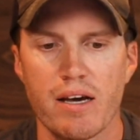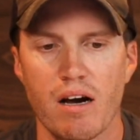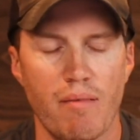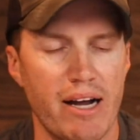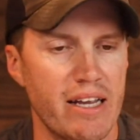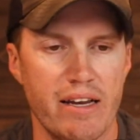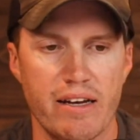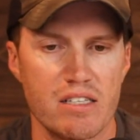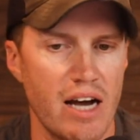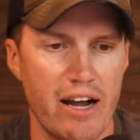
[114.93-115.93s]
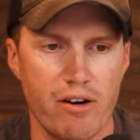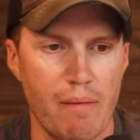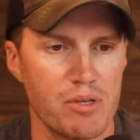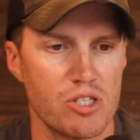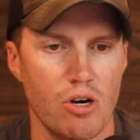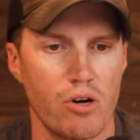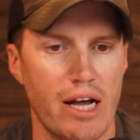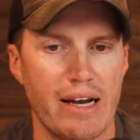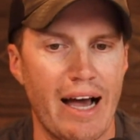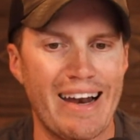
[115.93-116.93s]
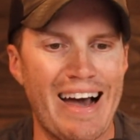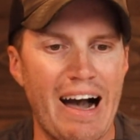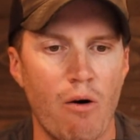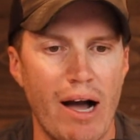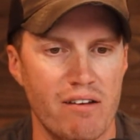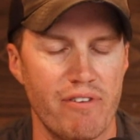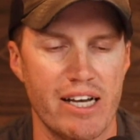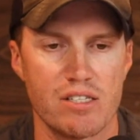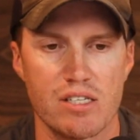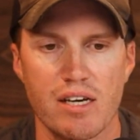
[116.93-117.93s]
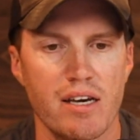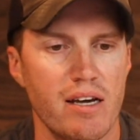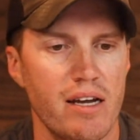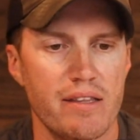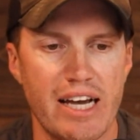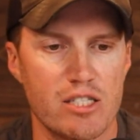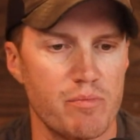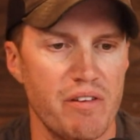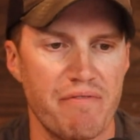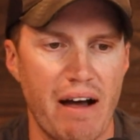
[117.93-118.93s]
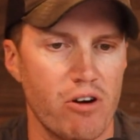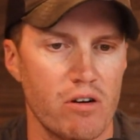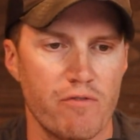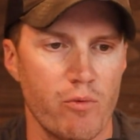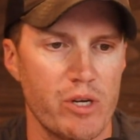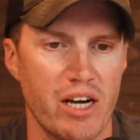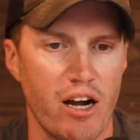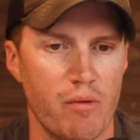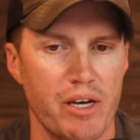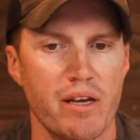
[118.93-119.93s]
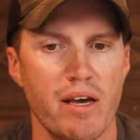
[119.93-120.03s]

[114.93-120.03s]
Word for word: Um, I did an entire episode on on how I invest in the S and P 500 for retirement,